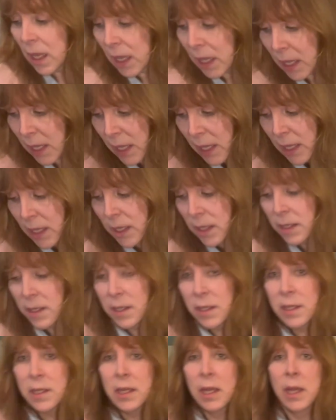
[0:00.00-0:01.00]

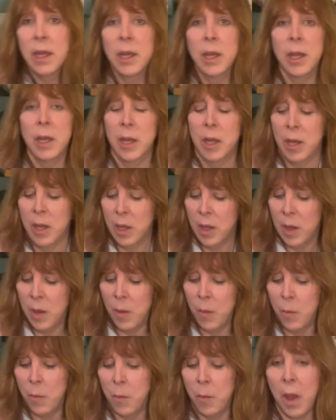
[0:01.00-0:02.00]
is
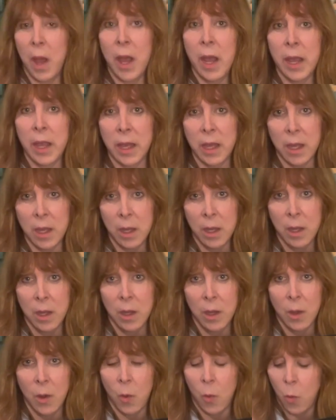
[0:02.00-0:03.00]
my
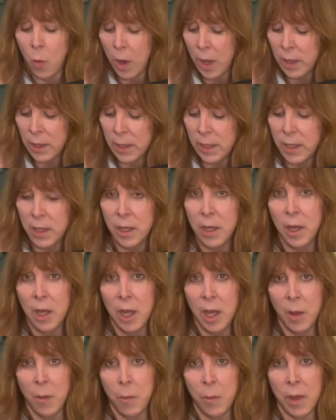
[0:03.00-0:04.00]
wallet,
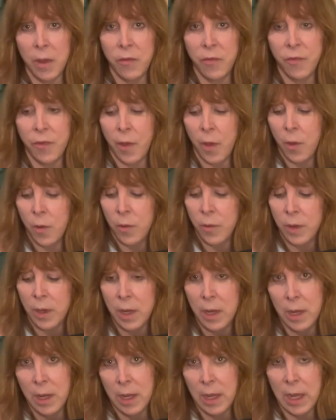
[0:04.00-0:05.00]
my phone,
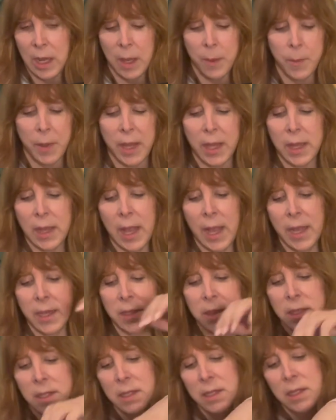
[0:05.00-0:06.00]
and my
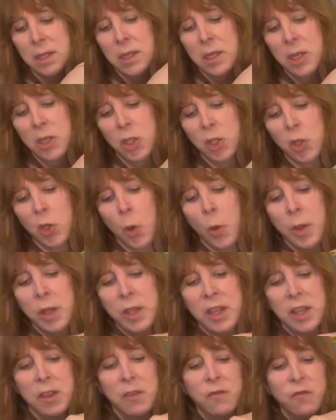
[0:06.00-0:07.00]
glasses. So I
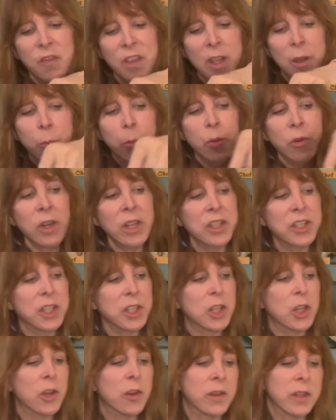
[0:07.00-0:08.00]
feel pretty
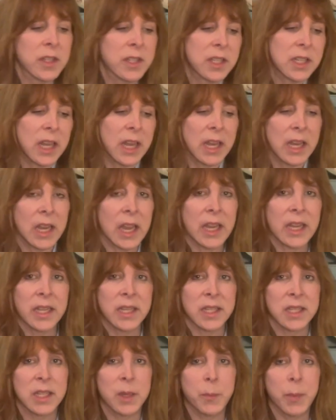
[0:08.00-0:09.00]
secure in saying I
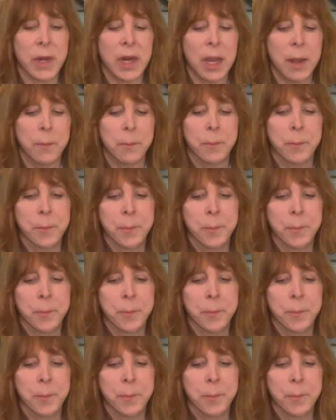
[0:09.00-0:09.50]
can zip it up.